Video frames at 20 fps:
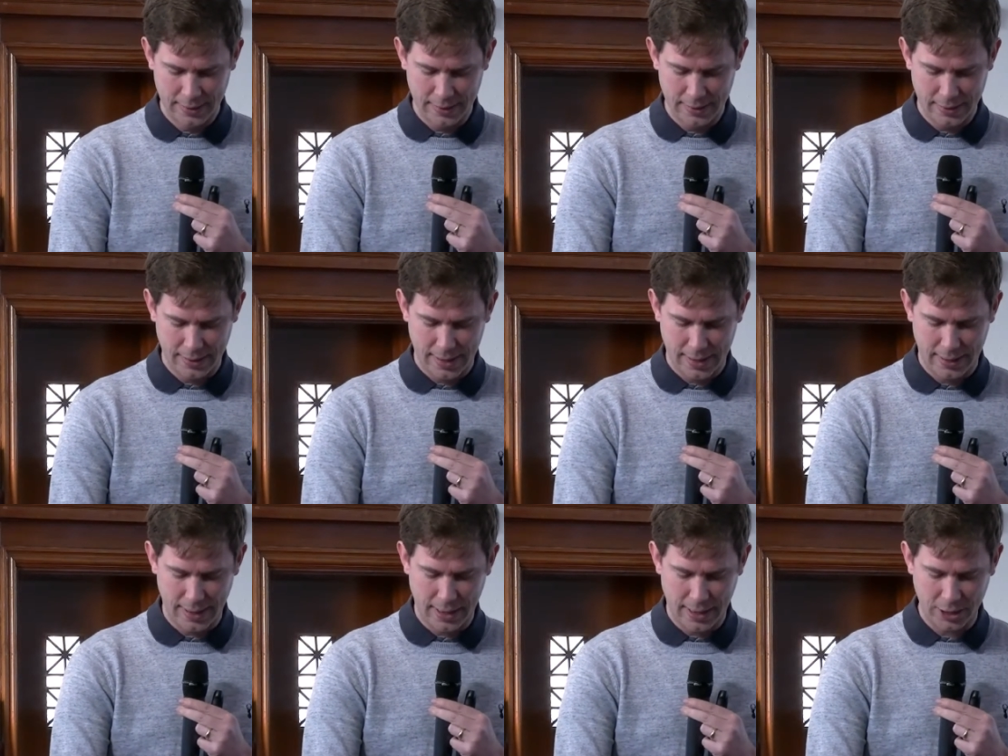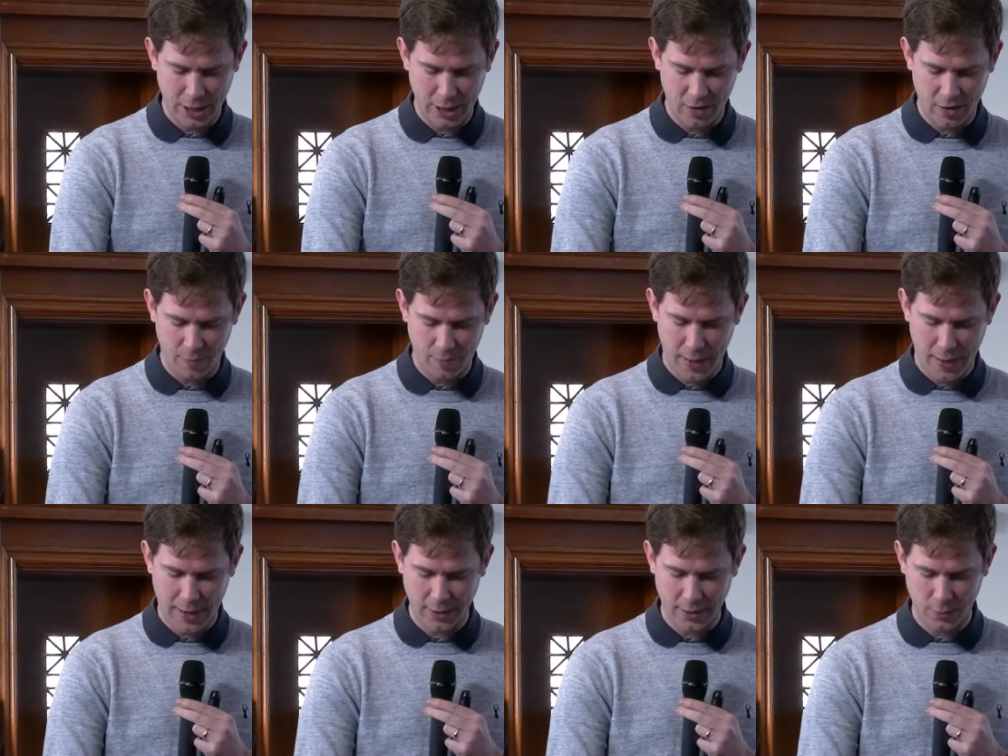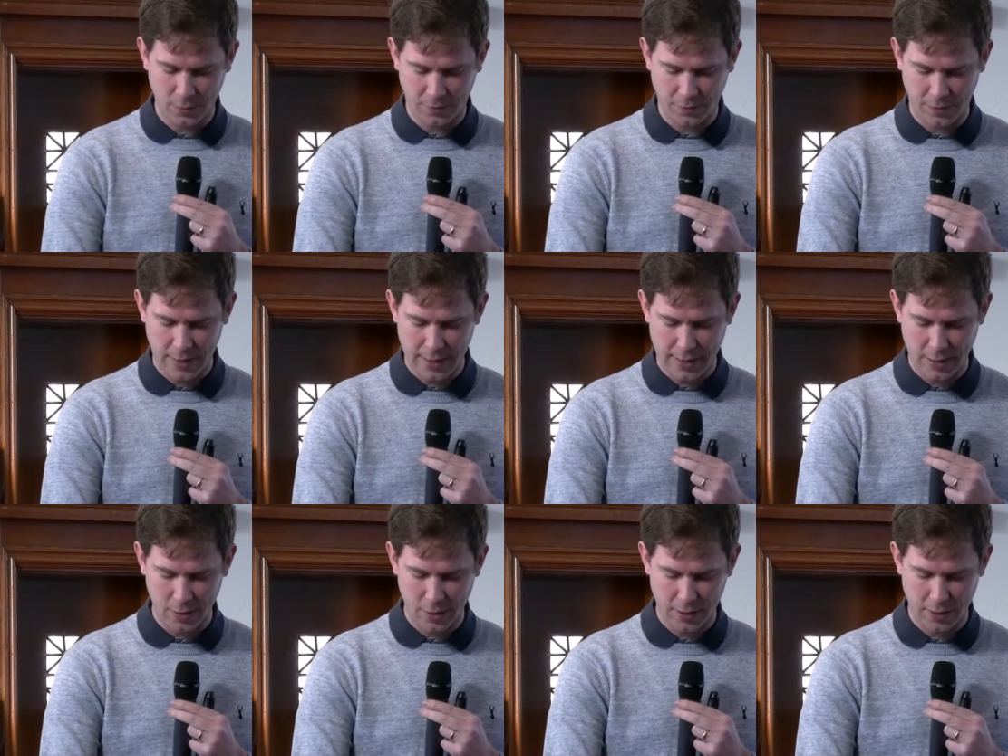A large herd of pigs was
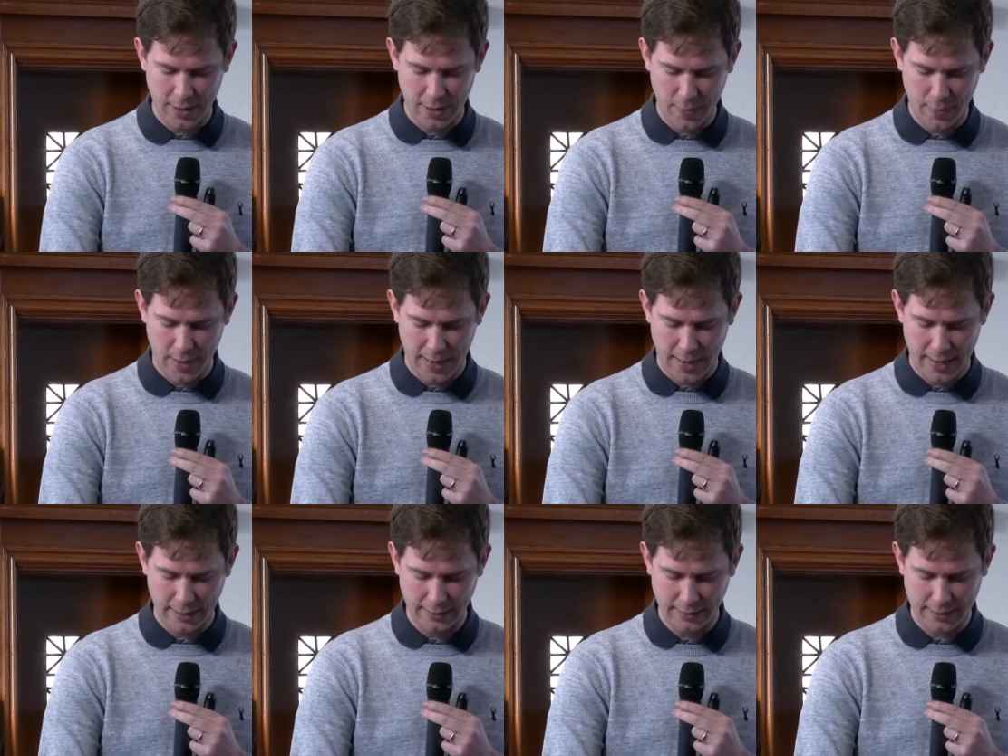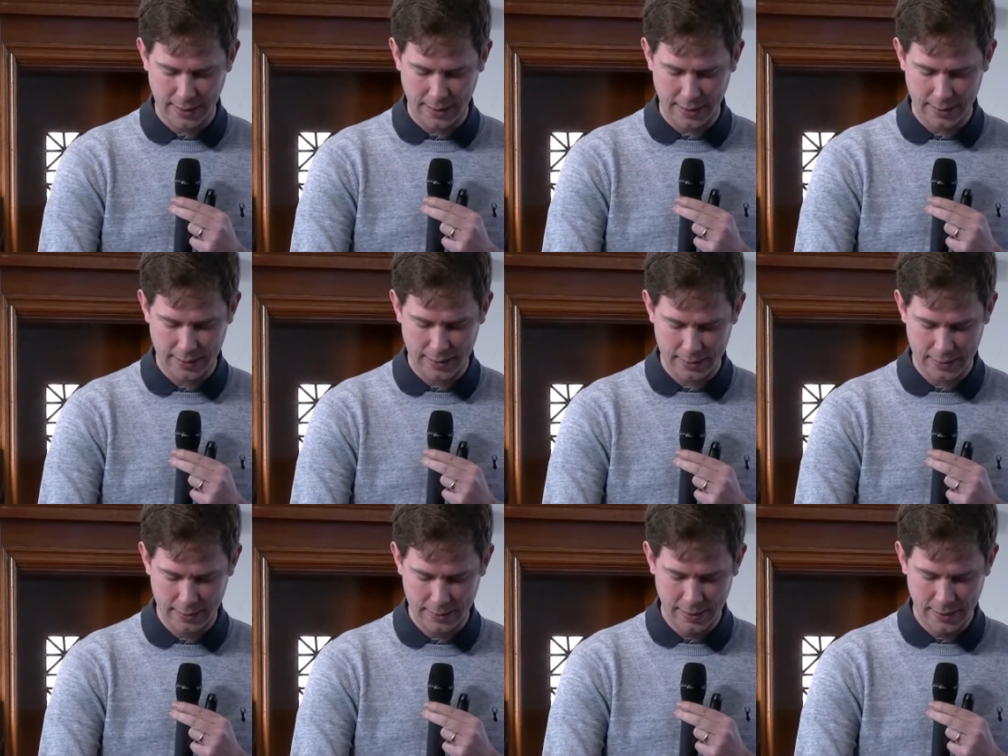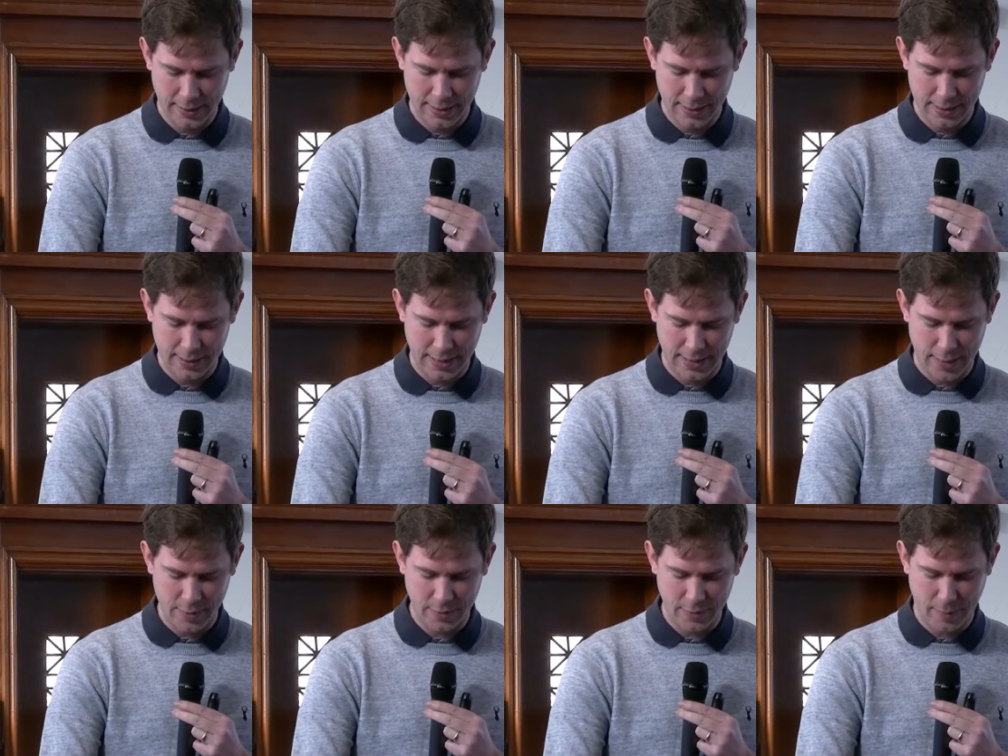feeding on the nearby hillside. The
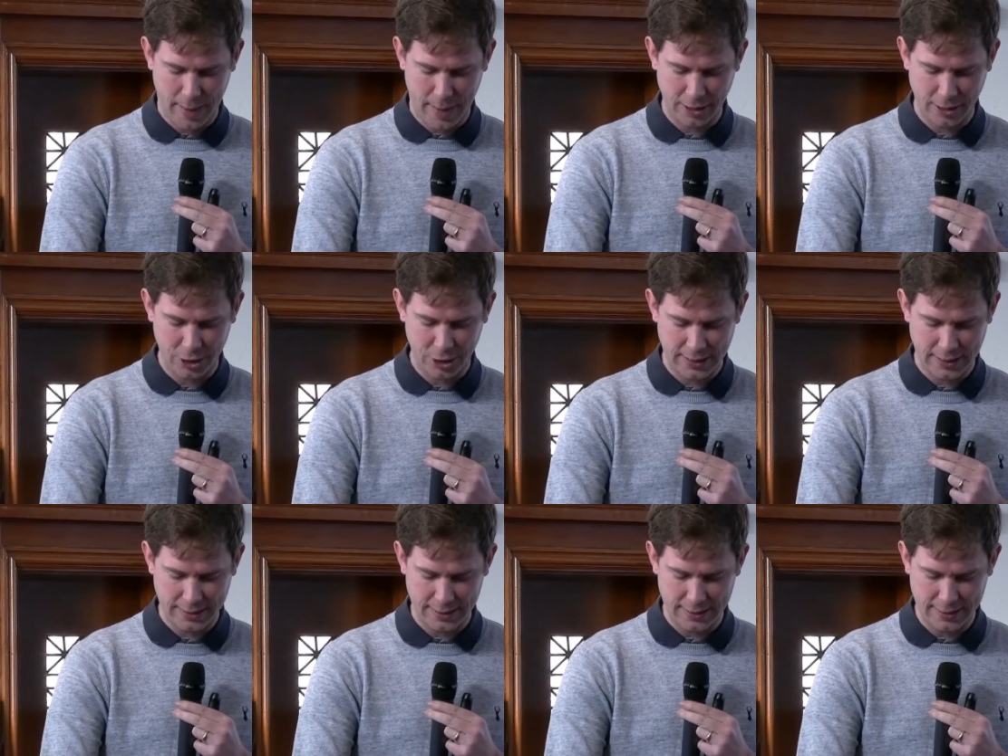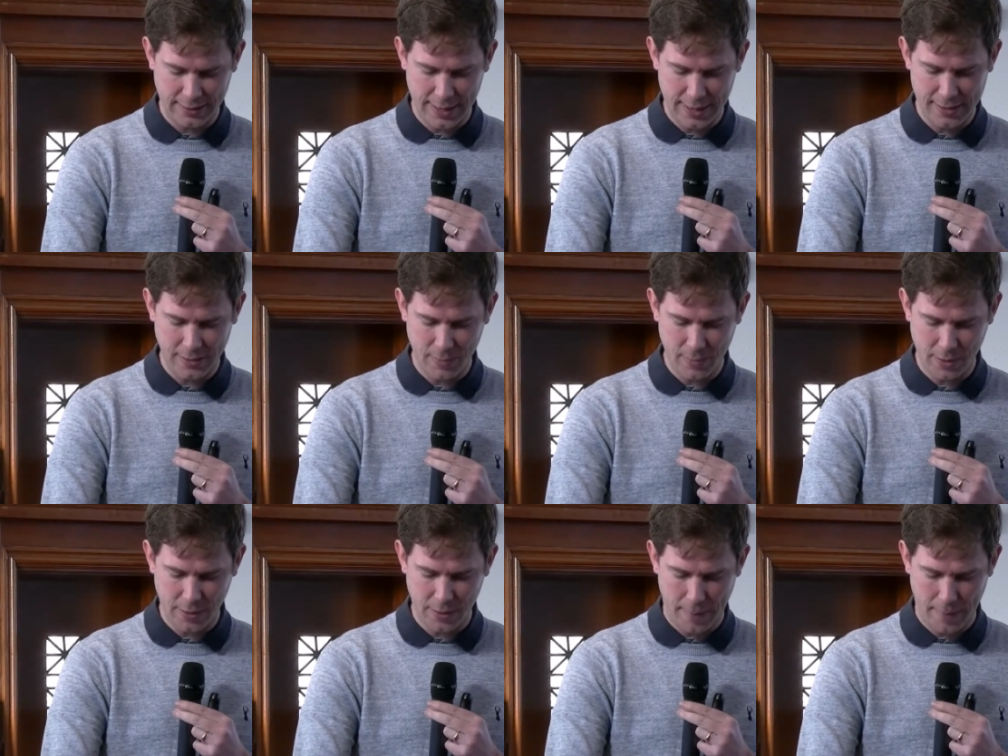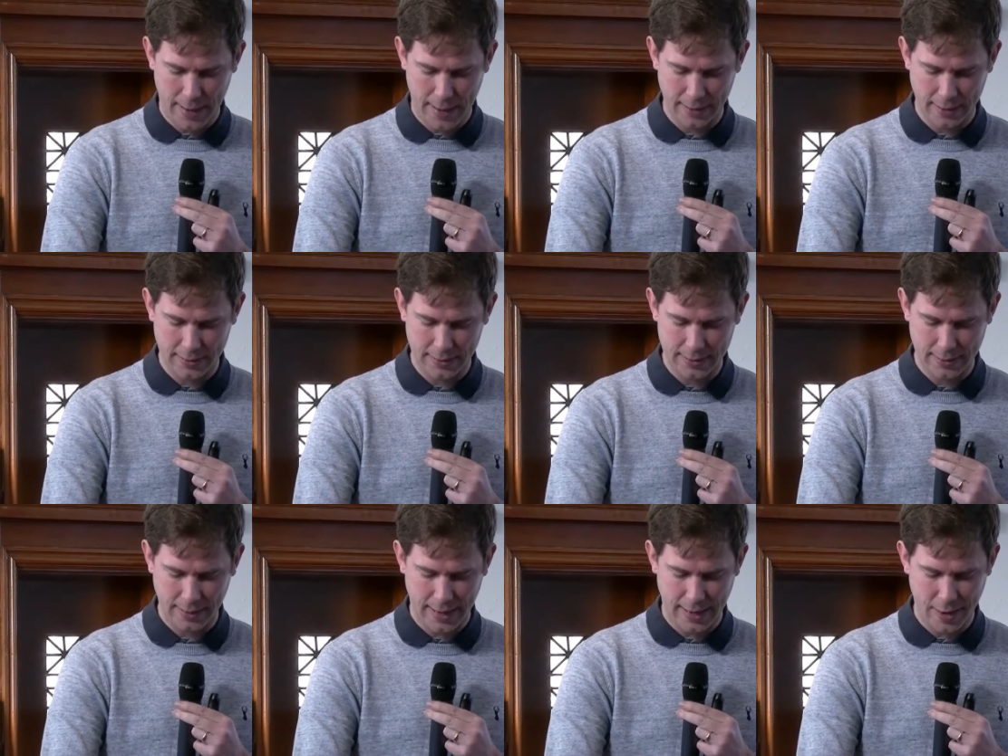demons begged Jesus, "Send us among the
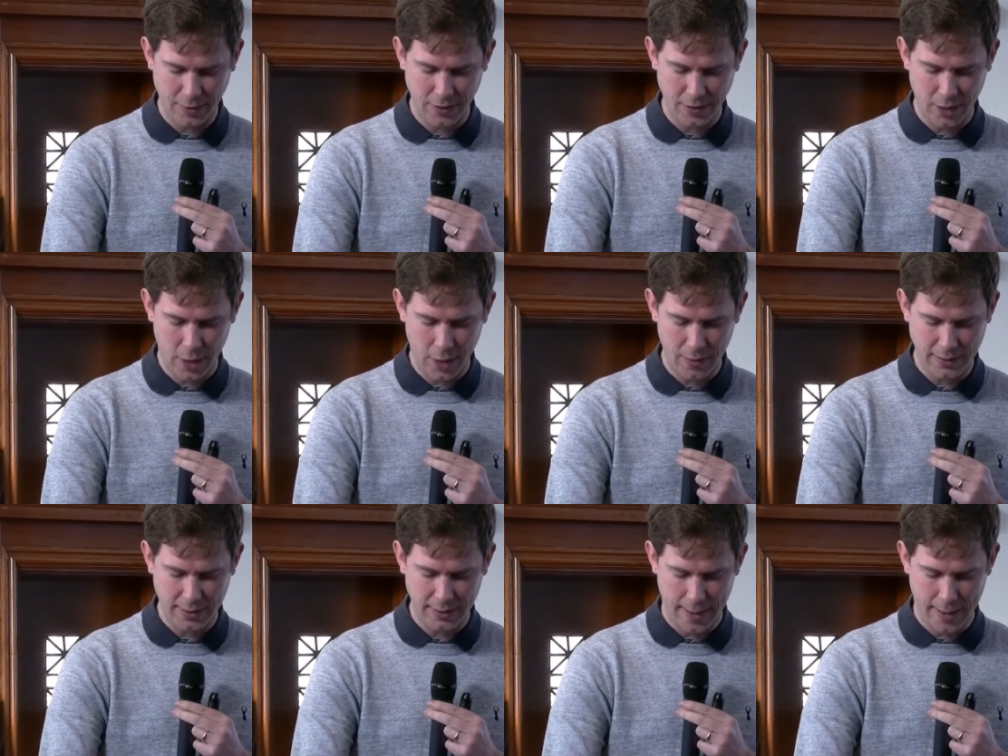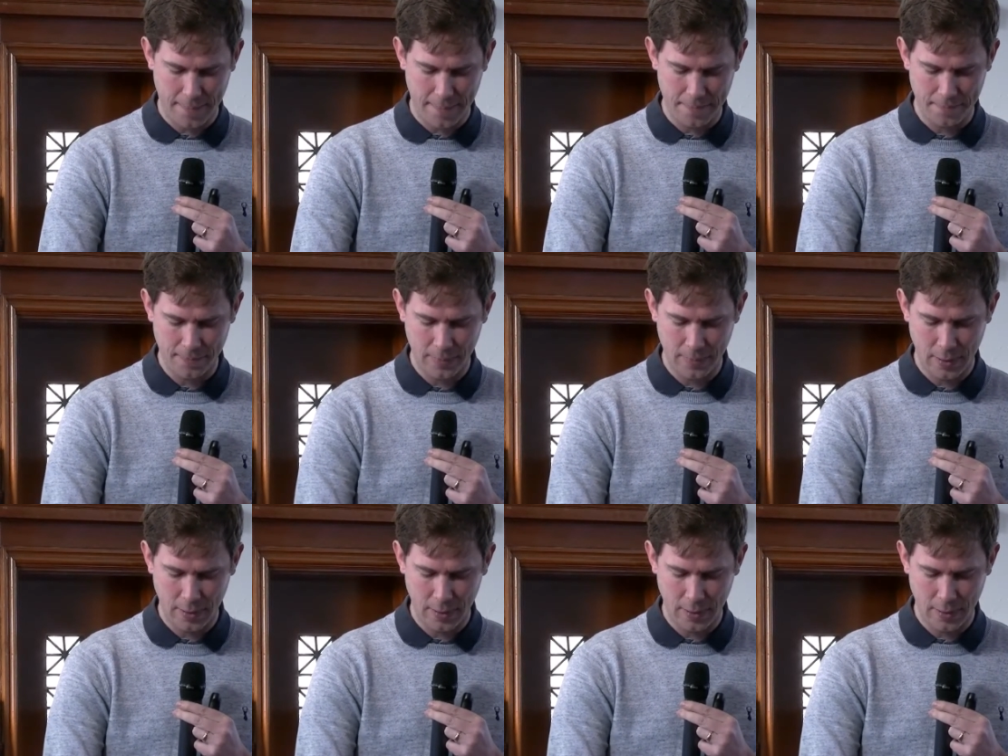pigs, allow us to go into them."